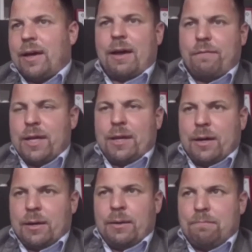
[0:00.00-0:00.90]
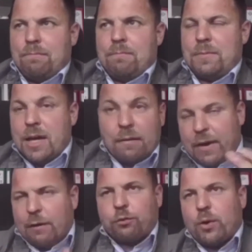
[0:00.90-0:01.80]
year we have to